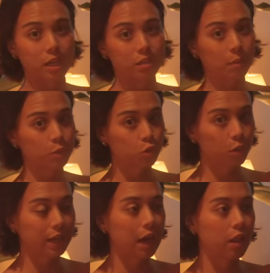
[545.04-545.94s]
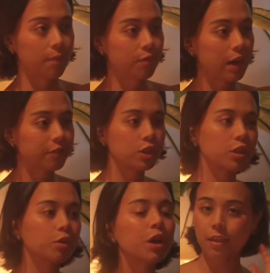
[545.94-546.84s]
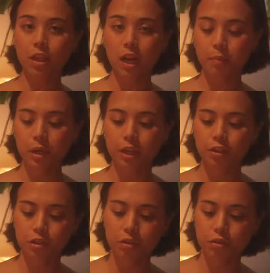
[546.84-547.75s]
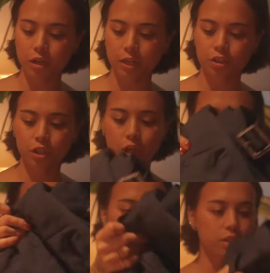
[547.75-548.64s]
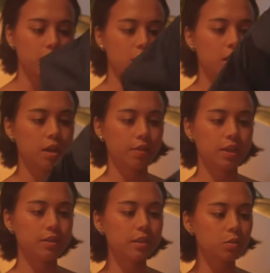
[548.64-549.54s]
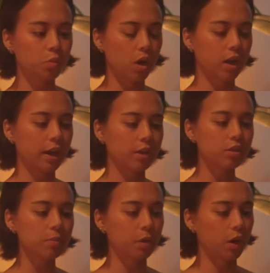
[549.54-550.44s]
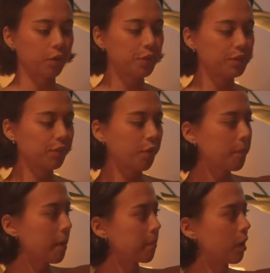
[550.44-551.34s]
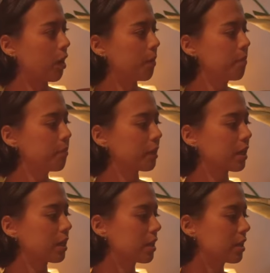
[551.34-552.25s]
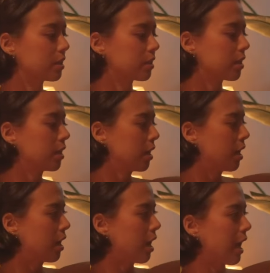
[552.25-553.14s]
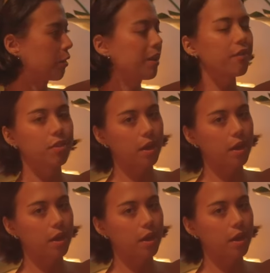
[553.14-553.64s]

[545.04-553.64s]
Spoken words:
because I'm a short gal, I'm 5'2". And then I'm bringing 2 trench coats. This is one, I actually borrowed this from my mom because I don't have